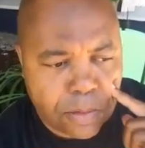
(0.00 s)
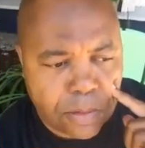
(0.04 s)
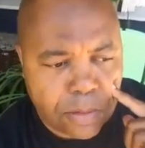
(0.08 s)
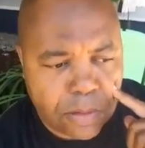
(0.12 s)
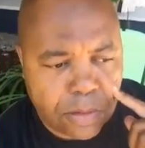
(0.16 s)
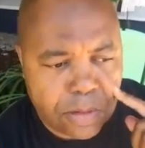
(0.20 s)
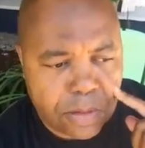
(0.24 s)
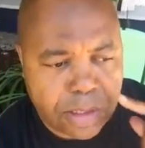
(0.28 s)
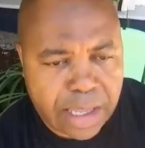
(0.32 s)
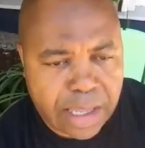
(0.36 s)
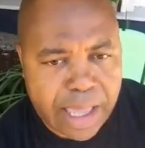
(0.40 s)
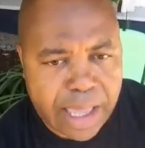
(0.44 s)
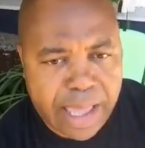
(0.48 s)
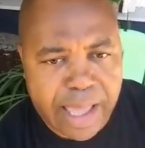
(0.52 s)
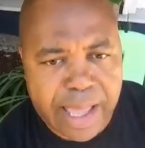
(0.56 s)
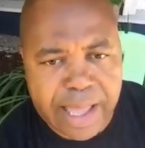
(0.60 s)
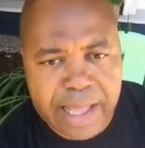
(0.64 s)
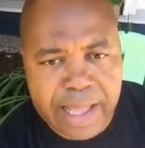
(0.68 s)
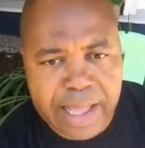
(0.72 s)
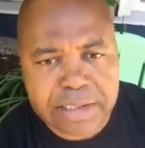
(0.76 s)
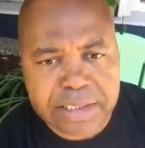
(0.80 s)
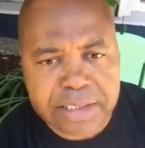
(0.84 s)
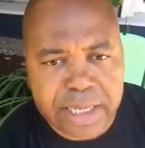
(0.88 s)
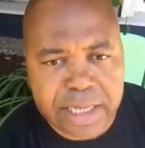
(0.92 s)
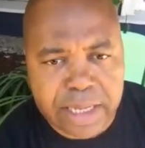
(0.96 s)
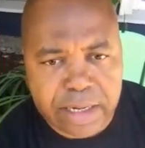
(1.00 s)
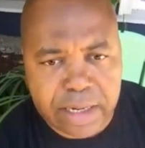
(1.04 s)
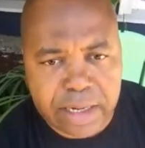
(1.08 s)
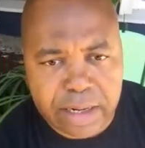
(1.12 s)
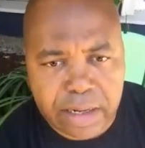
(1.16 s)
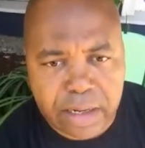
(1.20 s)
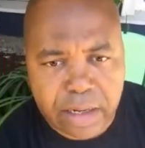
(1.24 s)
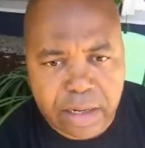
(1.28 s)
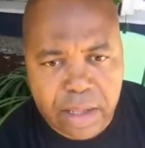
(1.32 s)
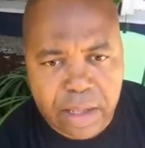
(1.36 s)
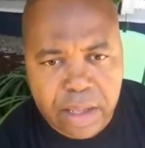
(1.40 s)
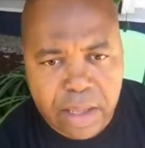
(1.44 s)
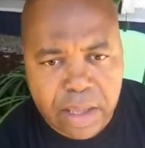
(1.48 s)
the content.
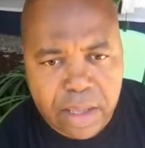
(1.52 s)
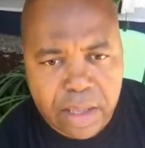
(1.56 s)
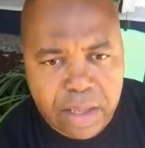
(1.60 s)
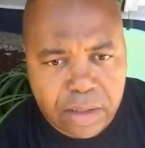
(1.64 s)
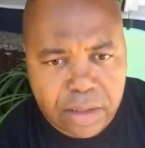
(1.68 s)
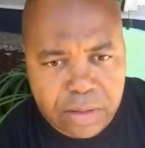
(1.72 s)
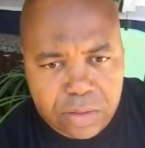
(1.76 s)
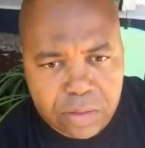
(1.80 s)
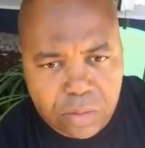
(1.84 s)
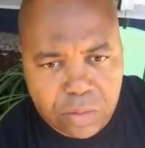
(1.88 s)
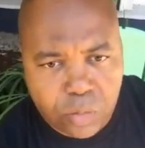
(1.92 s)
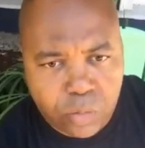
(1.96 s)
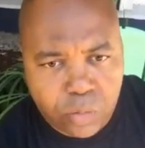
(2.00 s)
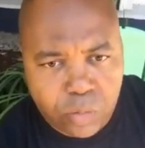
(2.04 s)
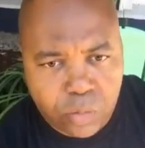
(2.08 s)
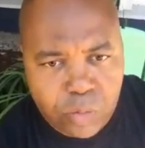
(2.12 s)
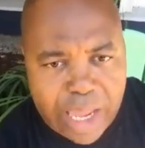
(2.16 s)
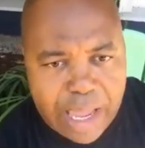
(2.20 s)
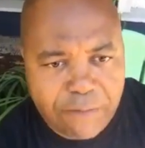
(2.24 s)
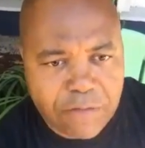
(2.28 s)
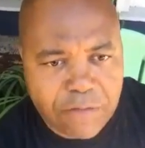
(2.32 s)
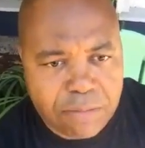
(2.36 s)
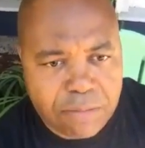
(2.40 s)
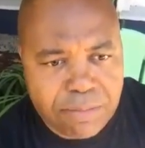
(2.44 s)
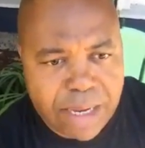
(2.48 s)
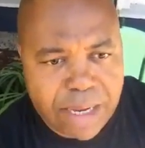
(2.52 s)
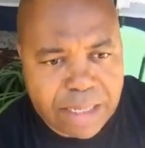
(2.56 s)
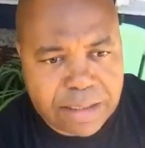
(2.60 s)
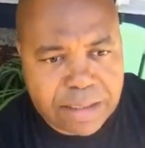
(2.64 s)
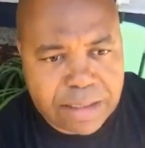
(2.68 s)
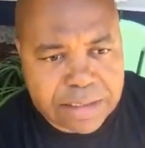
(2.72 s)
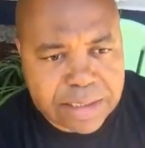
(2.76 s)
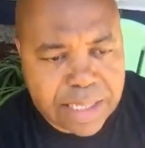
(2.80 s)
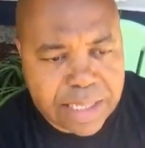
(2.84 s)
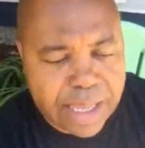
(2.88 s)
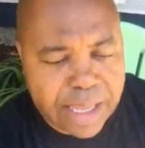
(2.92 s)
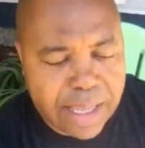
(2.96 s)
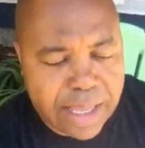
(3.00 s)
We have to make
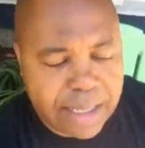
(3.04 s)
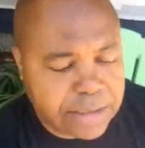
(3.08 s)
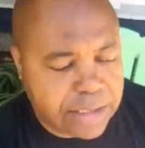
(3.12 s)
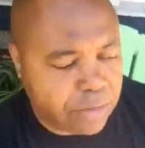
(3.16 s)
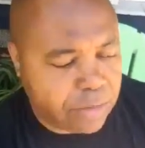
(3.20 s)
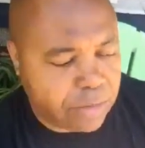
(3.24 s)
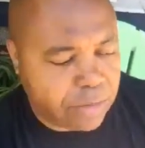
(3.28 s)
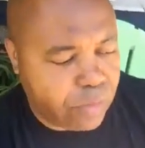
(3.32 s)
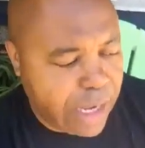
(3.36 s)
this content.